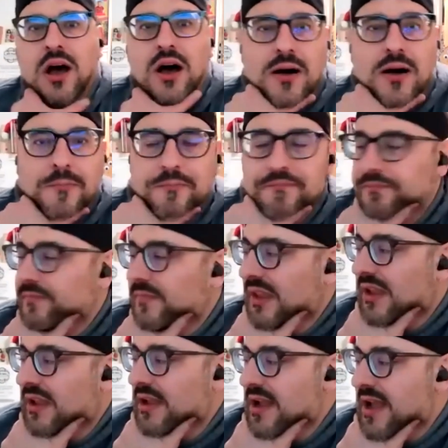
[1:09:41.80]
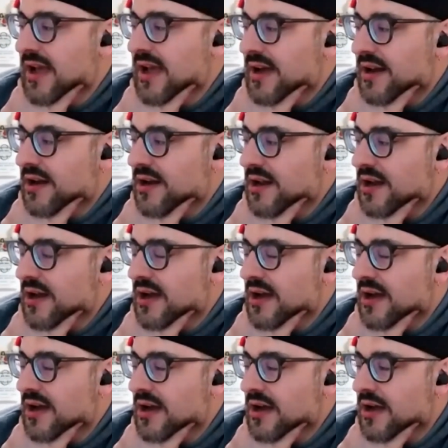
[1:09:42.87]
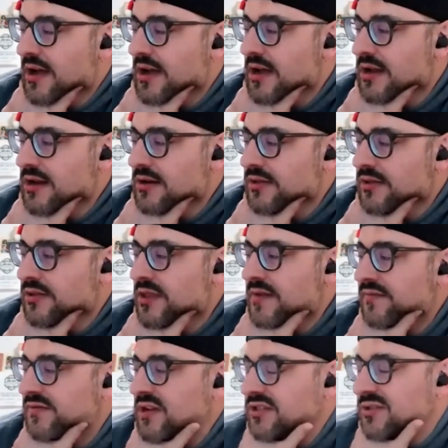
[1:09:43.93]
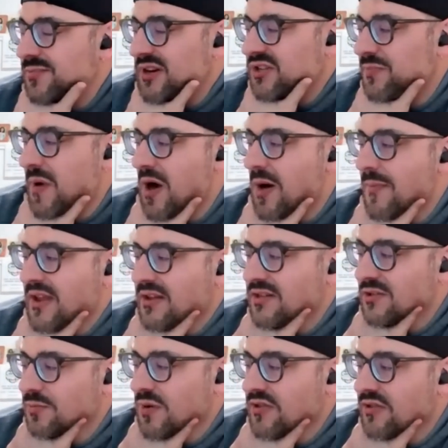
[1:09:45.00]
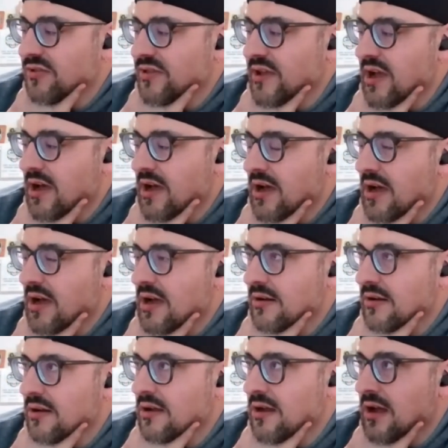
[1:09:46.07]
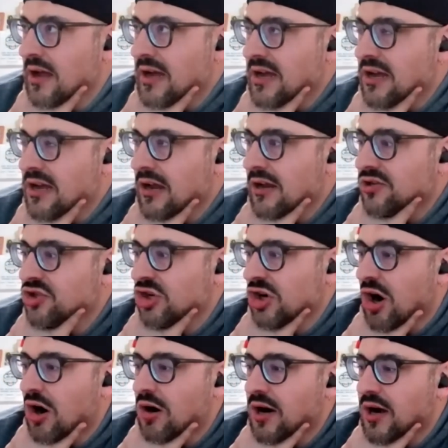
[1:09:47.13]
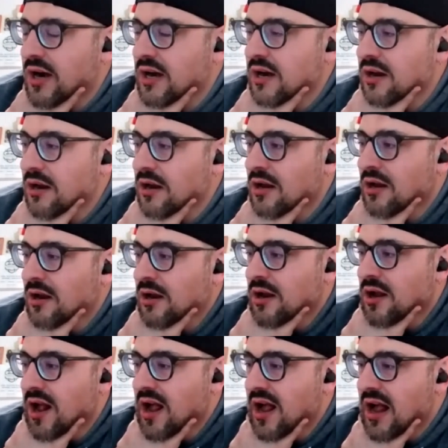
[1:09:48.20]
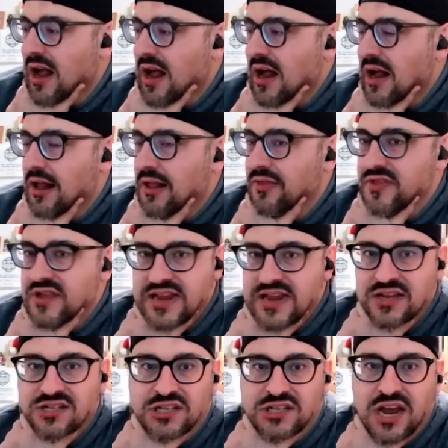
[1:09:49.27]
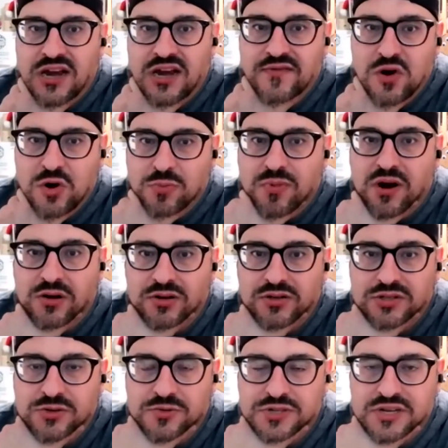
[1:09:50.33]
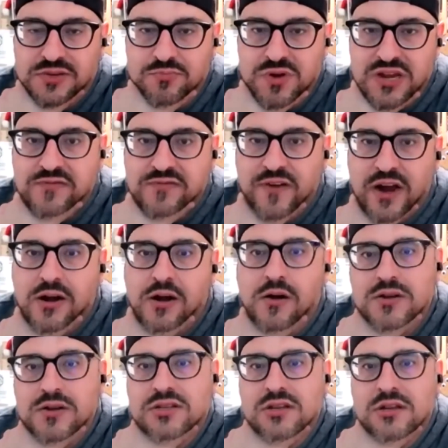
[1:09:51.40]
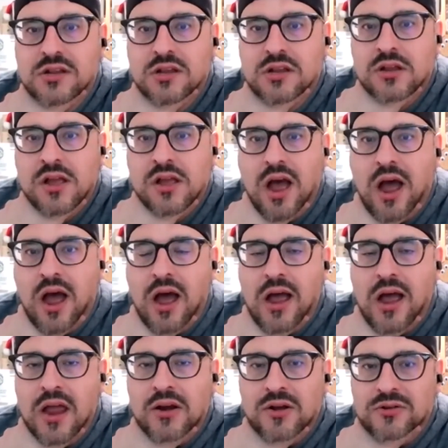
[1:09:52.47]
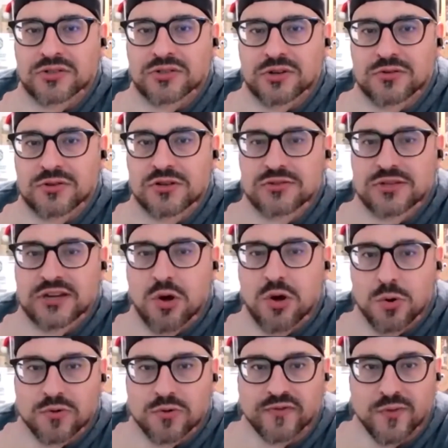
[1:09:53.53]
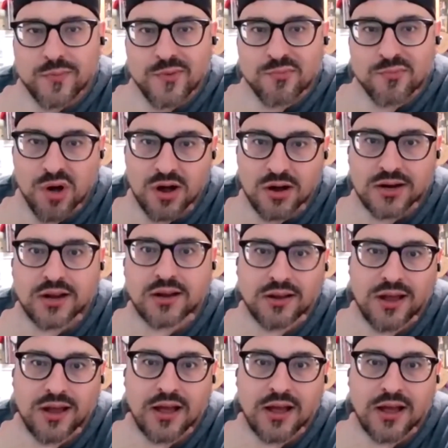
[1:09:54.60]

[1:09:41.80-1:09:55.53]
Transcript: Um, and uh, they've done some experiments with uh, uh charring uh, the inside of oak barrels using peat fires uh, and also using oak from a bog